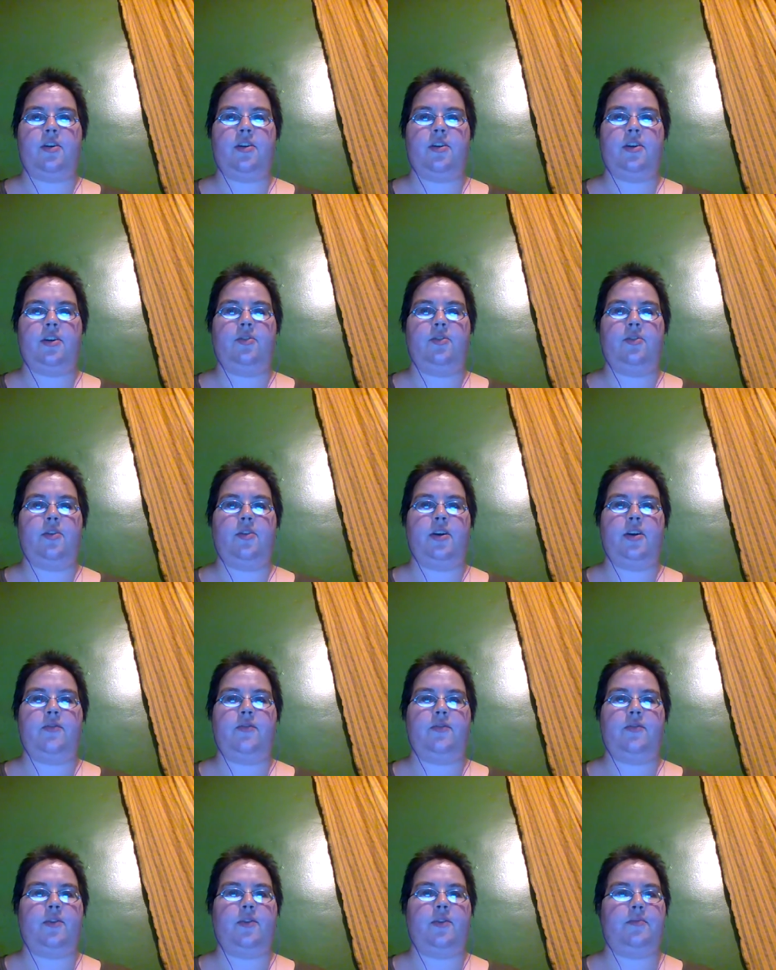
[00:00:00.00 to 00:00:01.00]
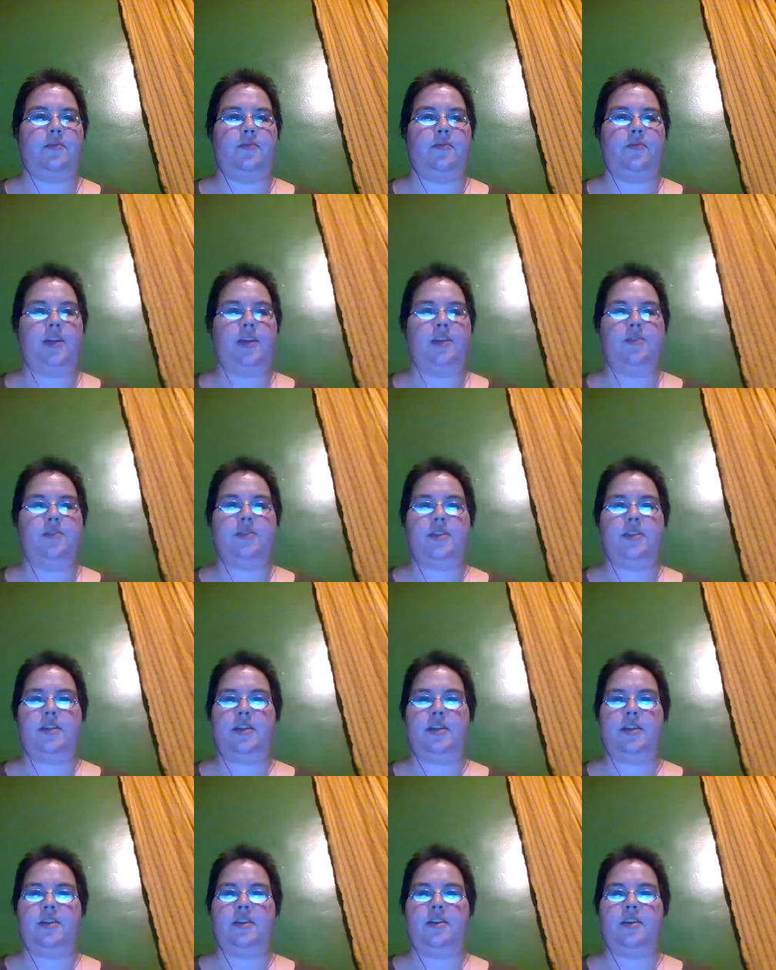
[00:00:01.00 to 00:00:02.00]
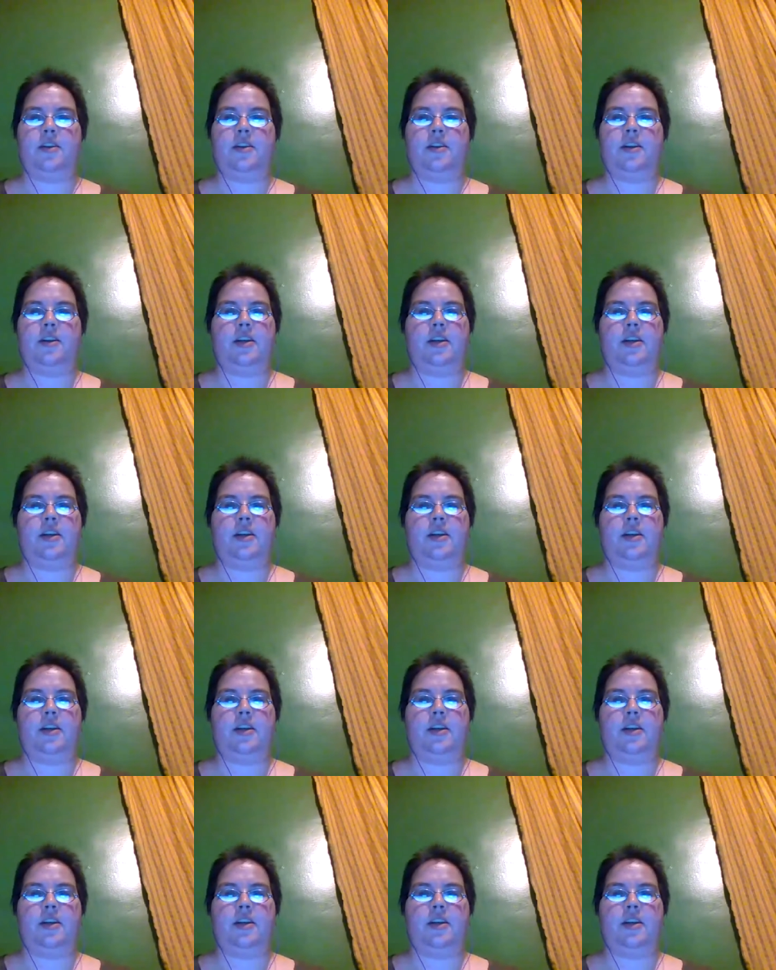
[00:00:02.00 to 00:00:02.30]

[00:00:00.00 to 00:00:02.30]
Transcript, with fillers: Carli Lloyd from Houston,